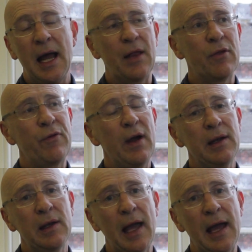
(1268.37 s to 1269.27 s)
And the
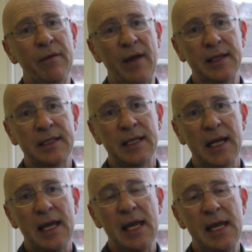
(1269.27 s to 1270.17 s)
final event
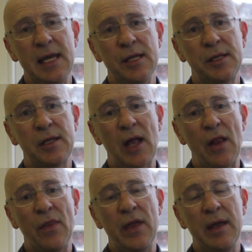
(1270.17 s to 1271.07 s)
is
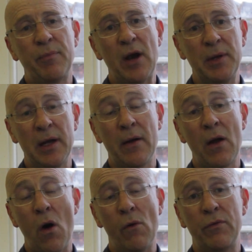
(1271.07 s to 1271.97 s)
the
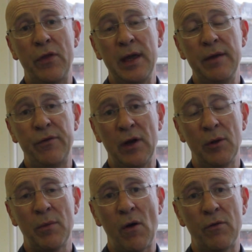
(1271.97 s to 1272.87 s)
premiere of the
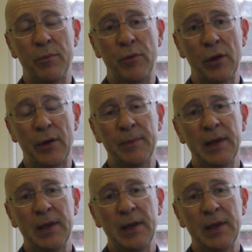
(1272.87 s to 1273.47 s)
film of The Brother,